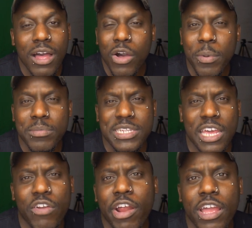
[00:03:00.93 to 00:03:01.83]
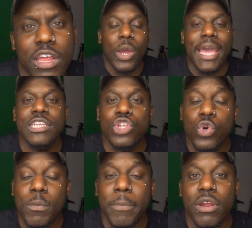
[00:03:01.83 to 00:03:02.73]
Hope I'm saying it right. Johannes
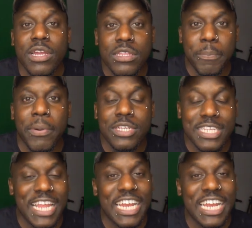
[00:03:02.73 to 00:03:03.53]
Gutenberg is the person